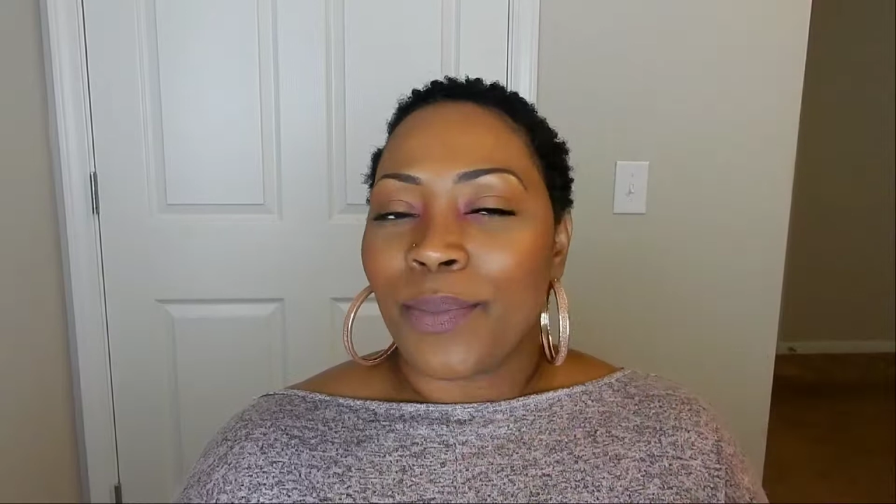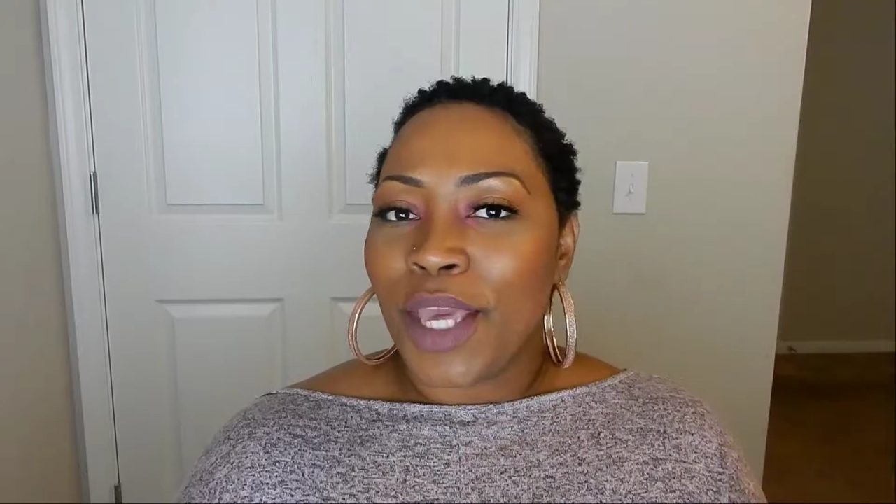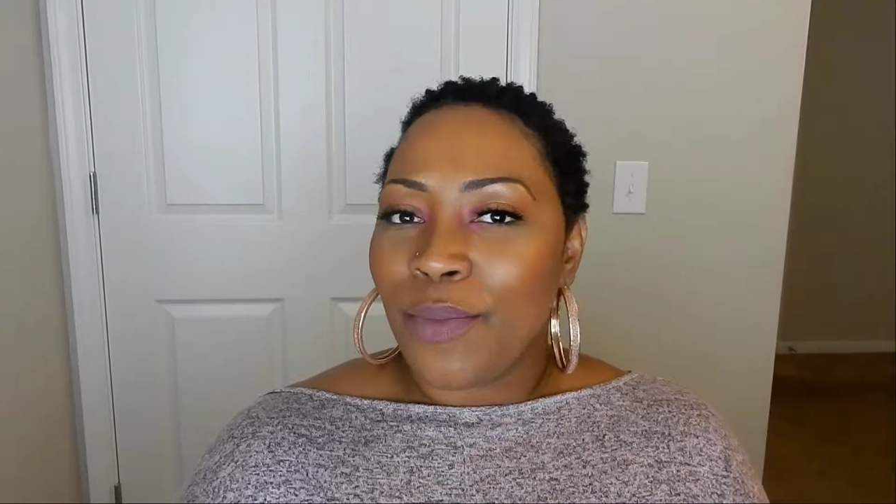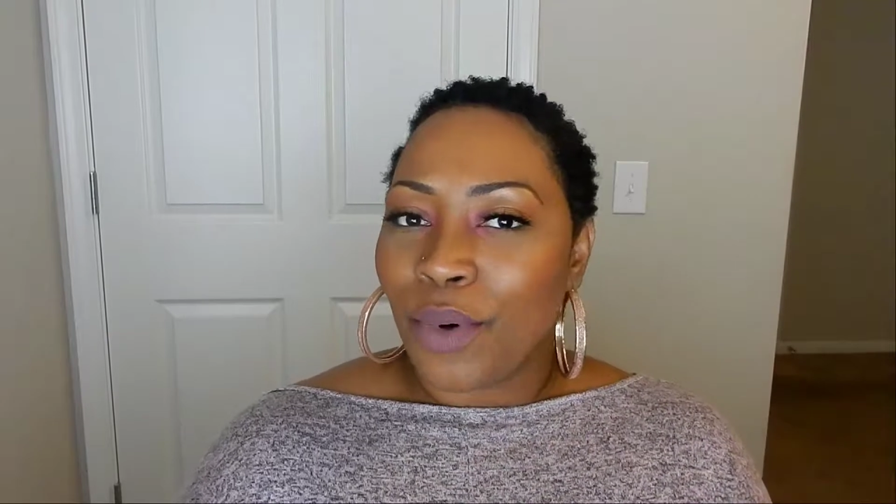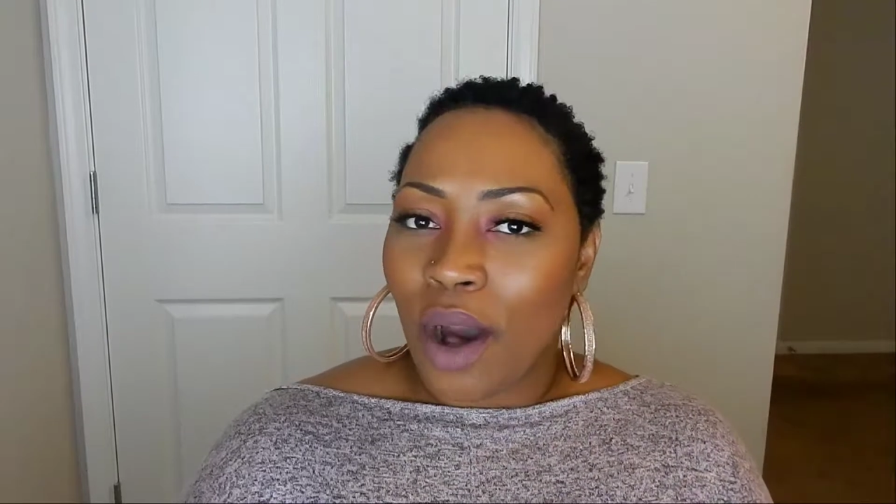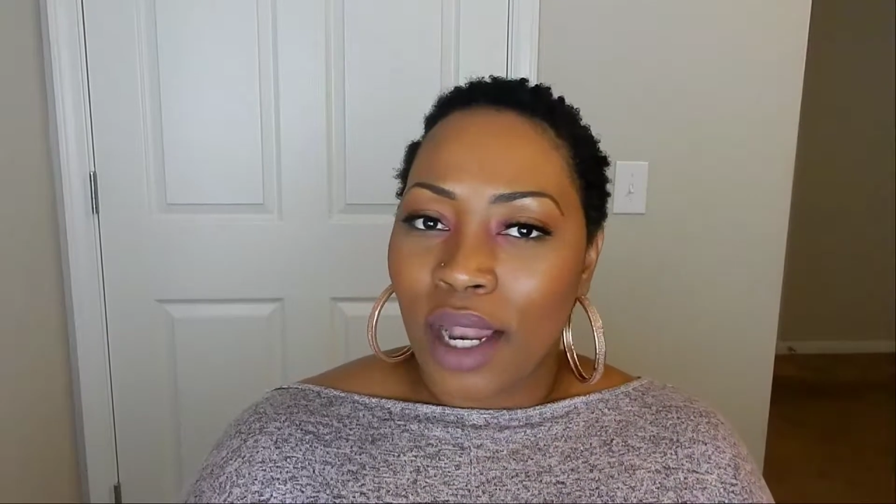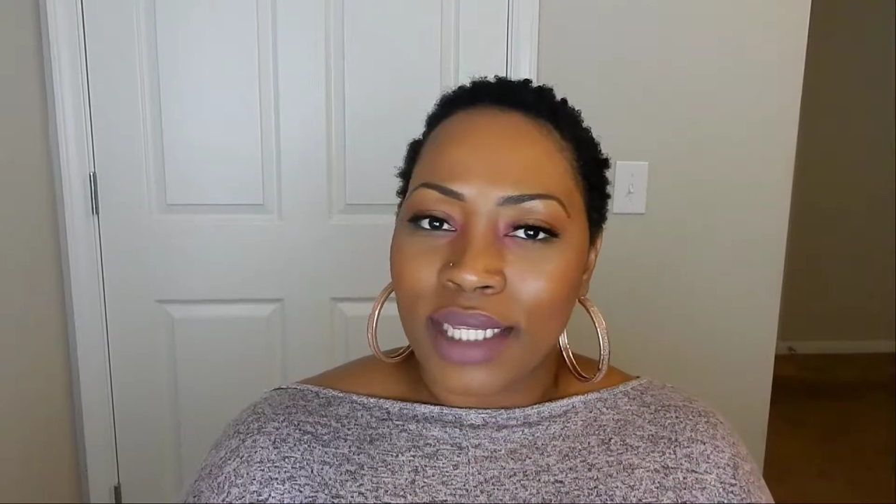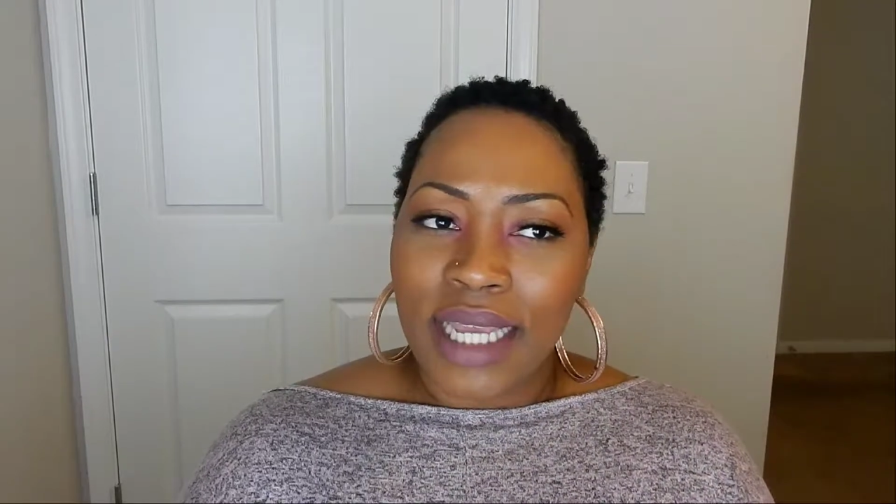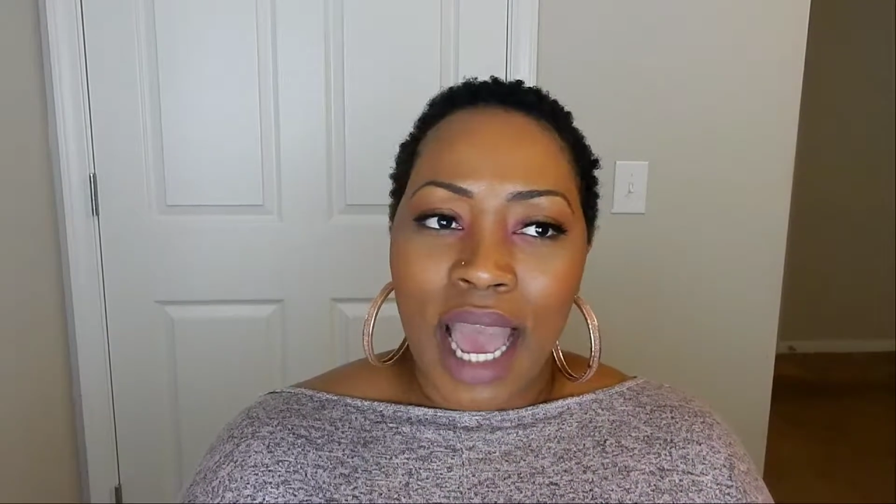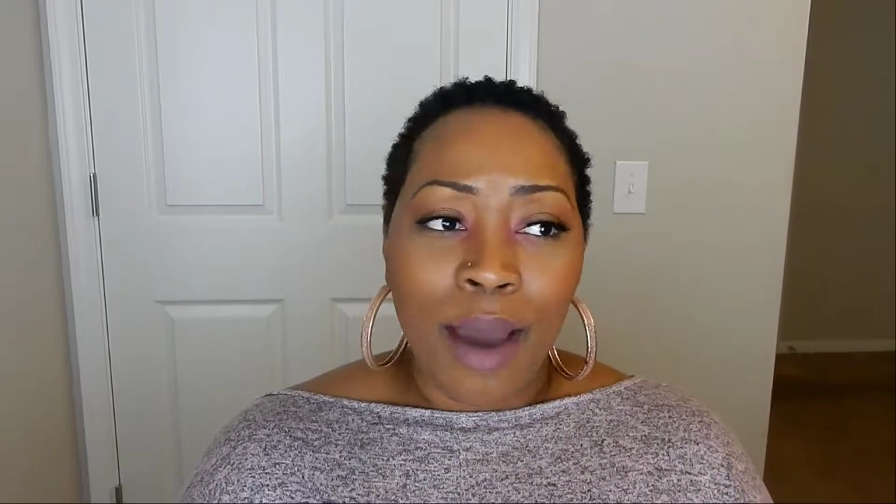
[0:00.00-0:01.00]
to people all
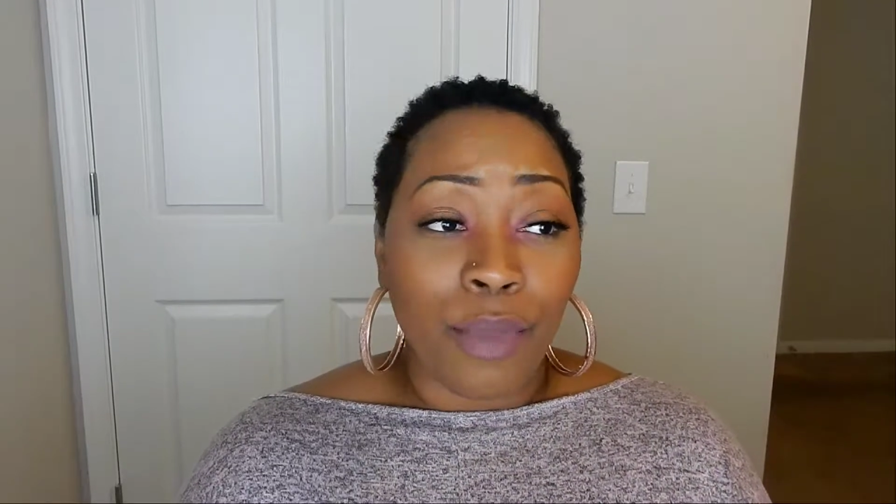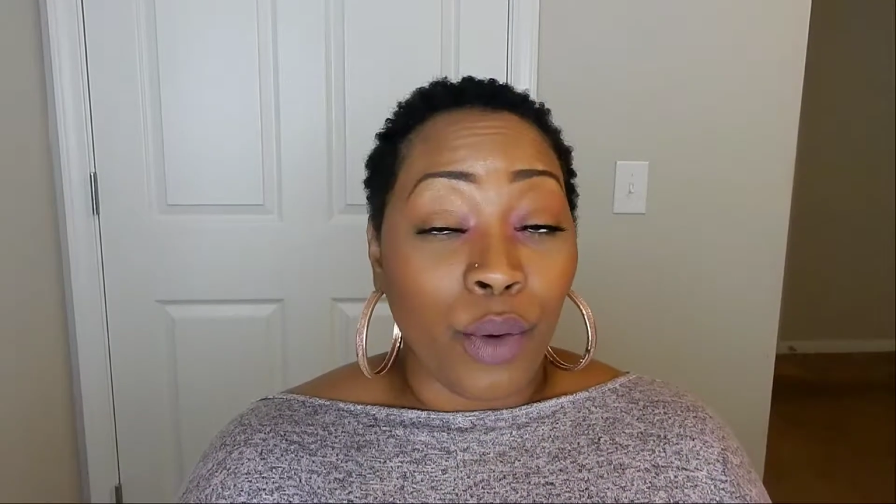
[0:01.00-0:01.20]
the time,